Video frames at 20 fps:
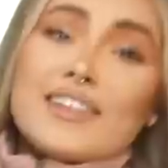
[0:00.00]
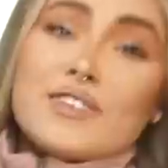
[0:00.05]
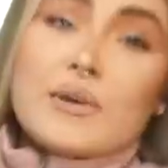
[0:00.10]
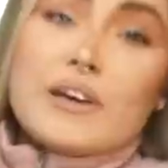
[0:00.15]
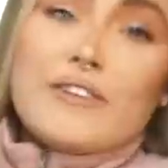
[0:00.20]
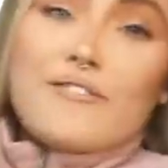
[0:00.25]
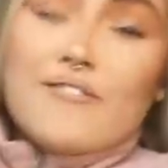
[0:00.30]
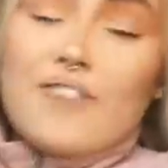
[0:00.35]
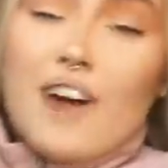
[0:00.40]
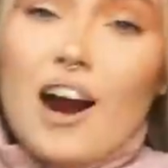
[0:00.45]

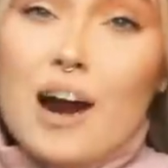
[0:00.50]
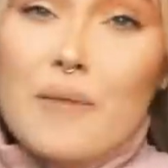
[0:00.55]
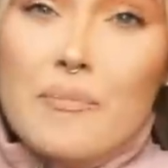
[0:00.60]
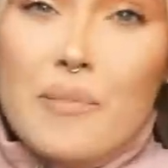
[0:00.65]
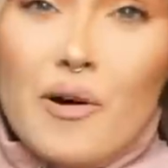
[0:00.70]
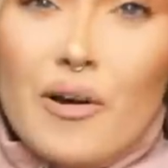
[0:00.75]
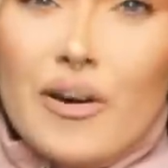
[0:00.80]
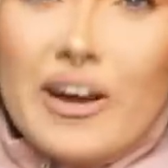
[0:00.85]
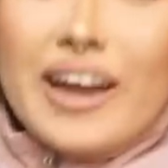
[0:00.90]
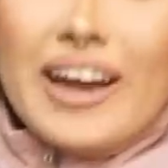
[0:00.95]
wee flower
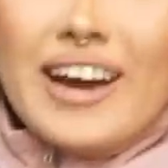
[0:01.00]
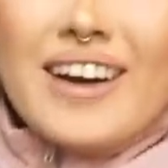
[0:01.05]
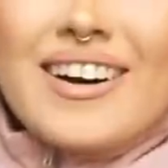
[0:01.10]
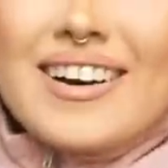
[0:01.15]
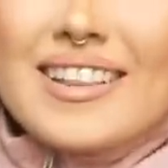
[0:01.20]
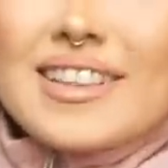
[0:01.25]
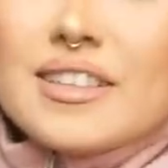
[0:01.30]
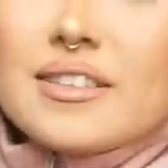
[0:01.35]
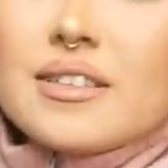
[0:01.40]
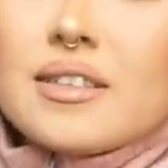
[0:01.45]
pot here,
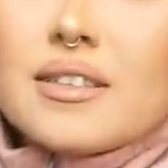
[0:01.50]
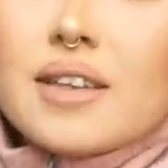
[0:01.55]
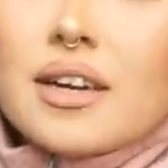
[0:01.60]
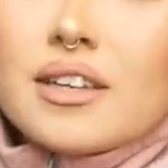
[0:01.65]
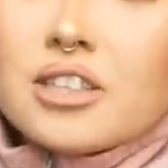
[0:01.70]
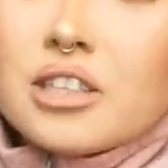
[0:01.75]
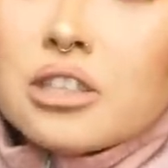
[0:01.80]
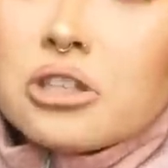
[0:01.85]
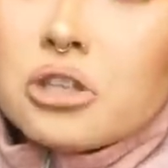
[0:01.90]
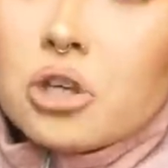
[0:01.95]
this is
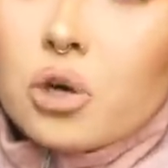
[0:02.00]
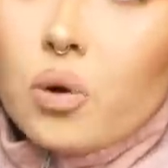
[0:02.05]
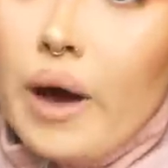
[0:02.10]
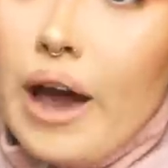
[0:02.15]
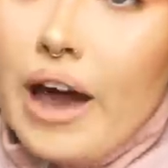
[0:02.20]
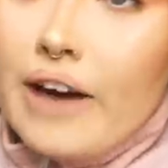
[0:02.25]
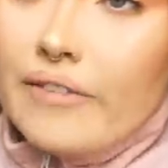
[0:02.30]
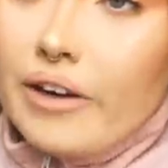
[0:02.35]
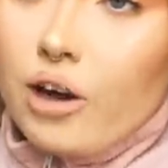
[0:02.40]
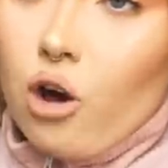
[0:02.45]
actually so
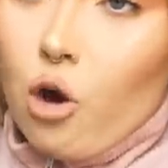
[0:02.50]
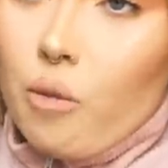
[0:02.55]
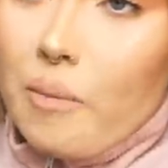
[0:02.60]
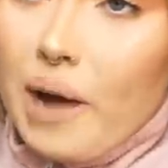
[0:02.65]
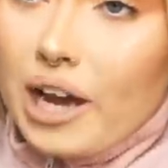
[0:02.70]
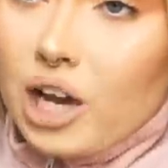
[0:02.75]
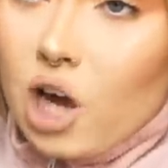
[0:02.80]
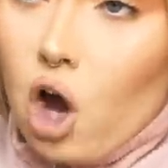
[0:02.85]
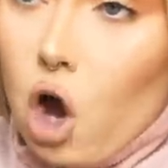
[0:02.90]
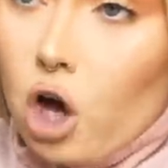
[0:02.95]
heavy, oh
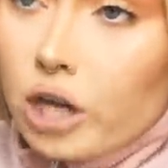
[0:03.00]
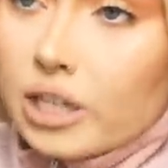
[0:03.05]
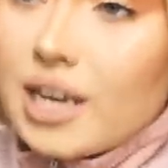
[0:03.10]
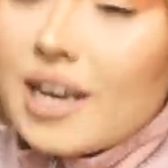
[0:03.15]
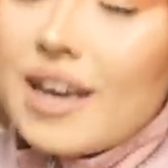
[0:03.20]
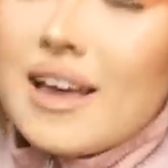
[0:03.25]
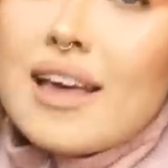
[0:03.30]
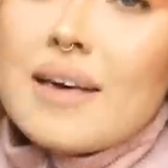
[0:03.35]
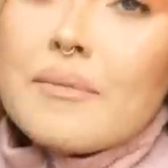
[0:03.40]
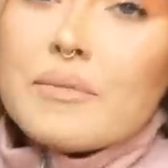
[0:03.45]
my god.
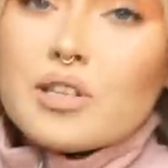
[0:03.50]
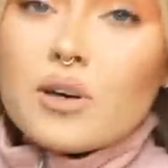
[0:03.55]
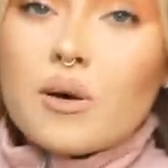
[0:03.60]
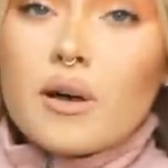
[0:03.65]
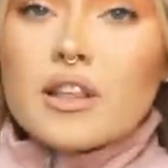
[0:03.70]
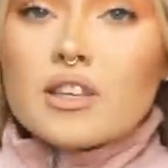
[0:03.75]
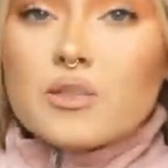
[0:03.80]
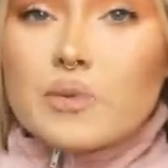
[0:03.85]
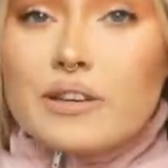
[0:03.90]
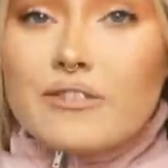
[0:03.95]
So
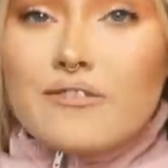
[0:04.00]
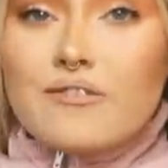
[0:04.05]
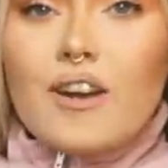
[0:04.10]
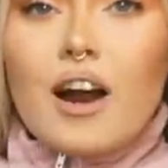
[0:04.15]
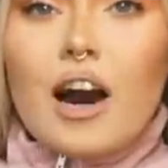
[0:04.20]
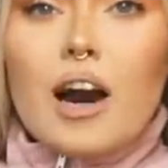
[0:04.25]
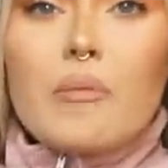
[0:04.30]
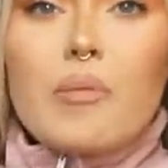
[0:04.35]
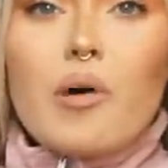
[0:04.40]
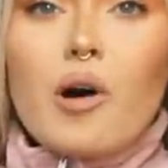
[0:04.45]
this wee
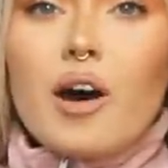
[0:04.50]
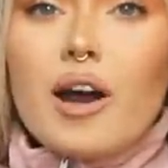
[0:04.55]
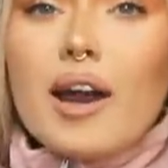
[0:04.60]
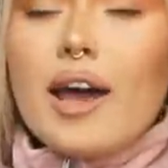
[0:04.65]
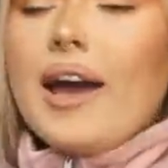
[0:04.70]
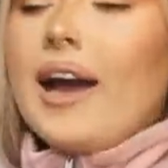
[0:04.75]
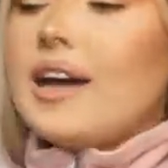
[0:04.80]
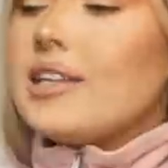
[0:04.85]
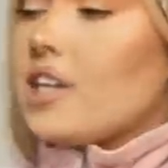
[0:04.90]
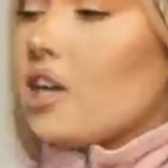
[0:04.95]
flower pot, I
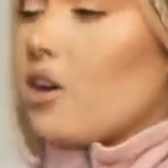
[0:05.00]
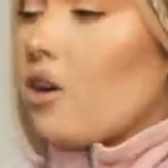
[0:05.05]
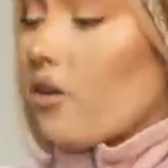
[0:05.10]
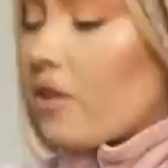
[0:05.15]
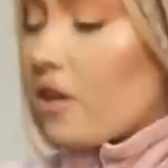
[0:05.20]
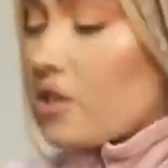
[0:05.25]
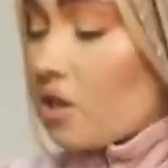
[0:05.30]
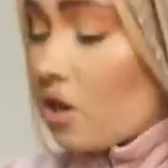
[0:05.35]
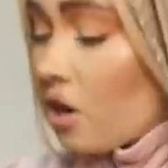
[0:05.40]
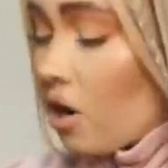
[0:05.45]
actually got
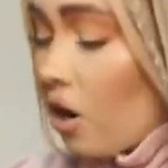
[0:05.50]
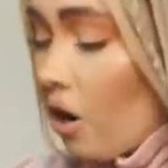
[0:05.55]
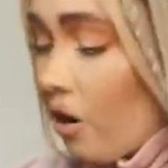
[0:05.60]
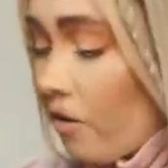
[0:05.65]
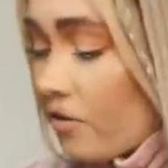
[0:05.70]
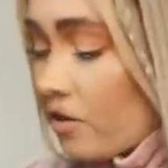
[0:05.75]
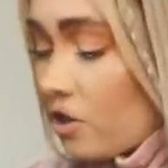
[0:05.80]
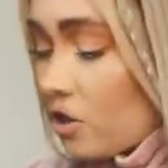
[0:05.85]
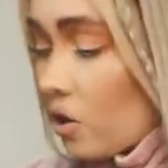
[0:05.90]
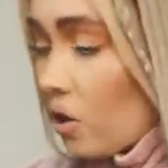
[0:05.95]
this
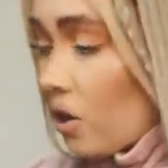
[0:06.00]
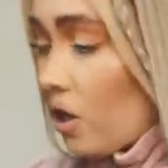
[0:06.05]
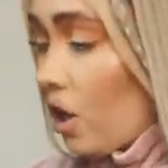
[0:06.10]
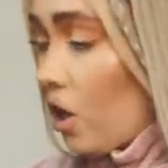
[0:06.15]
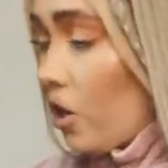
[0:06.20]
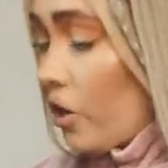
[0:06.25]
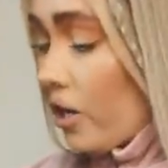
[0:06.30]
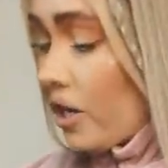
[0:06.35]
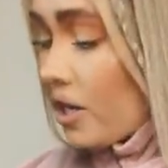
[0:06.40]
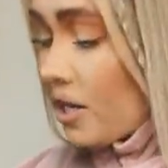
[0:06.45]
off John
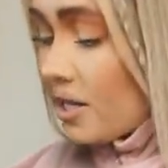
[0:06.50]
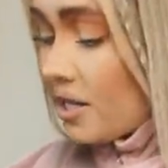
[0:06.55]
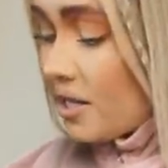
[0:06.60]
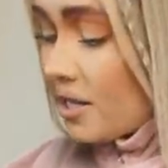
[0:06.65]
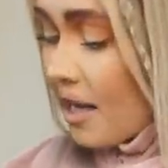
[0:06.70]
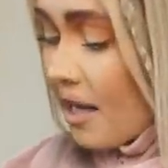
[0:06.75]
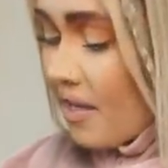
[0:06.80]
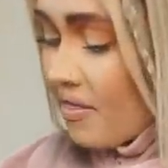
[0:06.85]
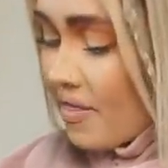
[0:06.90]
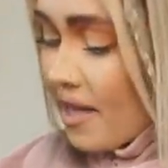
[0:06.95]
Lewis,
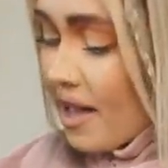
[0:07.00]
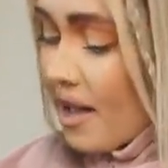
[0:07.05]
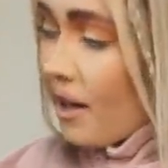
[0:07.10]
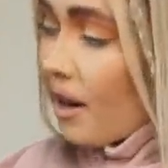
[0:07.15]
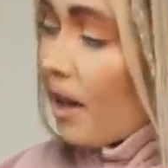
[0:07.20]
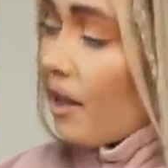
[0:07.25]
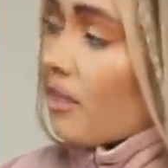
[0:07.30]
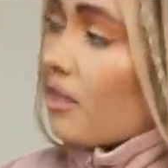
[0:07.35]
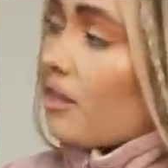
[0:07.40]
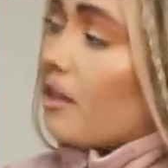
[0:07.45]
and then
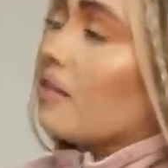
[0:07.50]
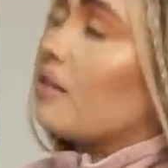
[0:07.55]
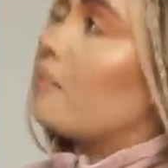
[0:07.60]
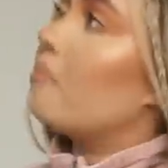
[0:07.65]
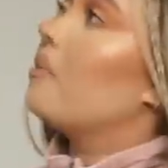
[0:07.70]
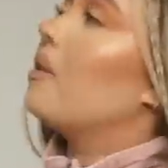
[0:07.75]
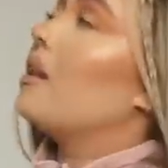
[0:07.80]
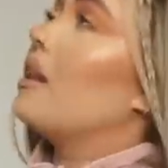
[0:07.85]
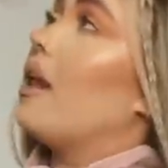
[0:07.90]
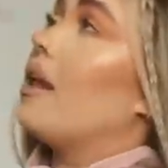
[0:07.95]
I think the
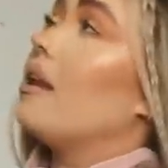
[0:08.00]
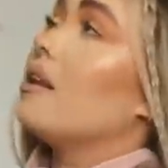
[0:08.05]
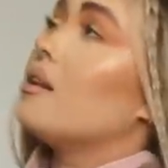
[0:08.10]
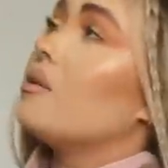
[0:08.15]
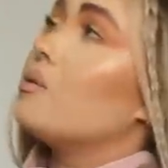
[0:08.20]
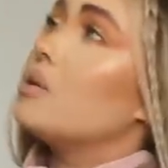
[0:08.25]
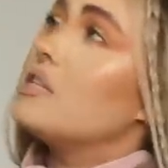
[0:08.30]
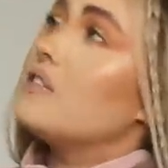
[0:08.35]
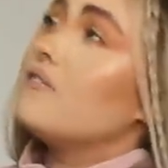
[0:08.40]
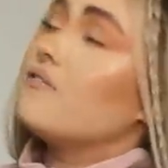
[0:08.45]

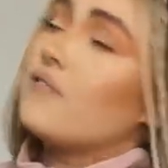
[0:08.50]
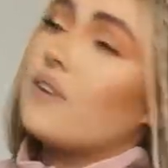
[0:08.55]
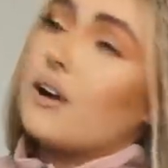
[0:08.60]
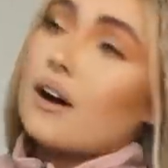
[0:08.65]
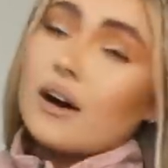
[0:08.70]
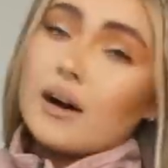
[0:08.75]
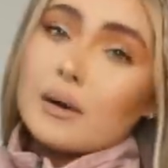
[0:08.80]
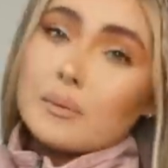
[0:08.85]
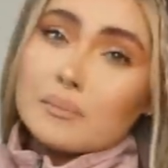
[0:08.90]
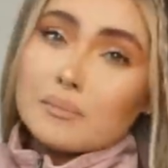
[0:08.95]
plant is
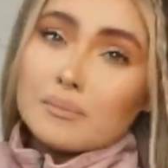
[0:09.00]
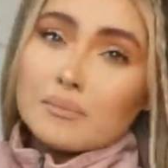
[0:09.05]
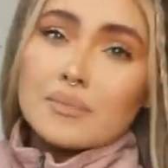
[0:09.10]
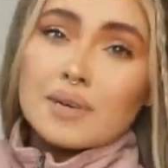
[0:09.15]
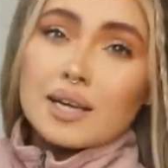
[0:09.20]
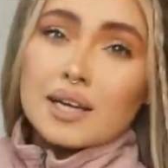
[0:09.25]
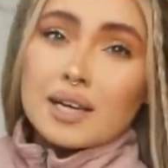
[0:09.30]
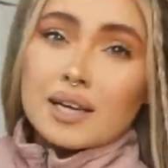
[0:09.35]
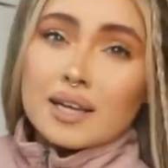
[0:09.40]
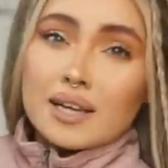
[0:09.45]
from
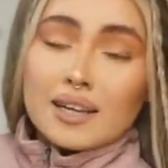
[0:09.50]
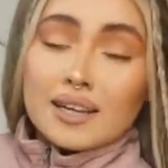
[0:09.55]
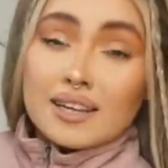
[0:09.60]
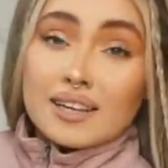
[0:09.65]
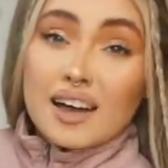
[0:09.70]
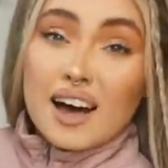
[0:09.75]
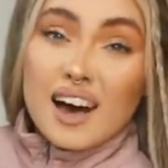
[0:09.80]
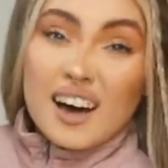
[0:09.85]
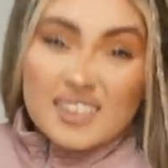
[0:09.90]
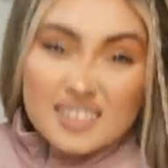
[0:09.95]

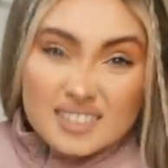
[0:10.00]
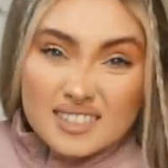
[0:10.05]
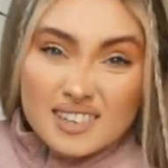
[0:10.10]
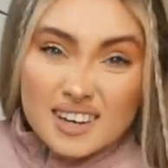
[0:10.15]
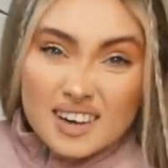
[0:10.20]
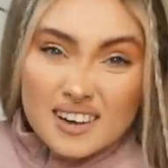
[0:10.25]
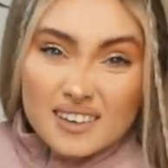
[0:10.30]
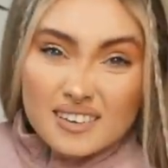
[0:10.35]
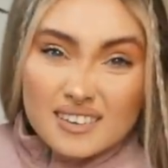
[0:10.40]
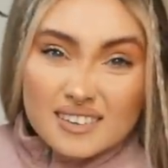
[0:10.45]

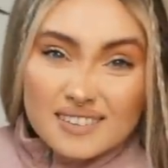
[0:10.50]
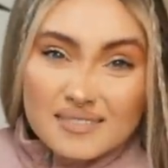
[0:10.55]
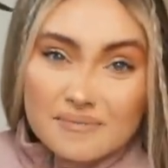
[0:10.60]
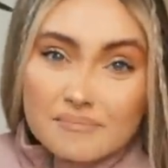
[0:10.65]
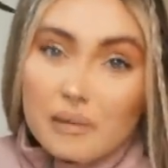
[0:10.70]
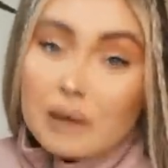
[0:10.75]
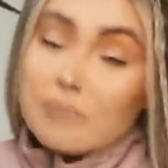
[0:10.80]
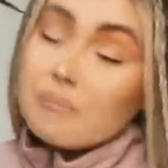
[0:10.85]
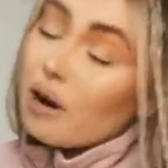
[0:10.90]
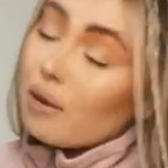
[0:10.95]
Asda.
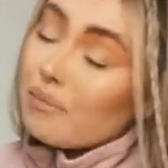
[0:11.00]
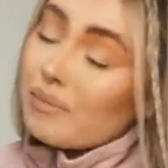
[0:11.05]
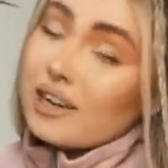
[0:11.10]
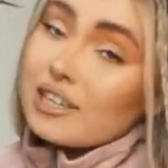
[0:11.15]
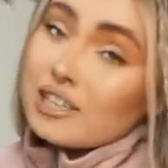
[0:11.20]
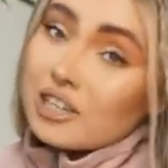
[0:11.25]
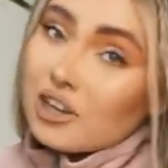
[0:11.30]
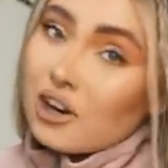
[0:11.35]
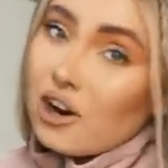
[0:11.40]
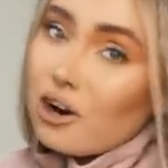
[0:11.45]
My mum
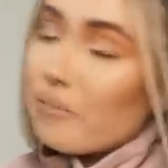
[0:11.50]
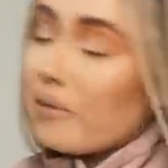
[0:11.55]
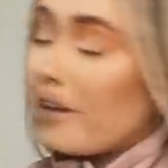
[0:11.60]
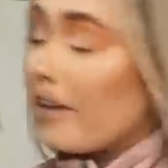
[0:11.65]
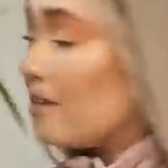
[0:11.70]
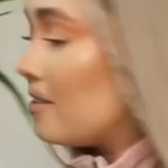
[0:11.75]
actually got me it,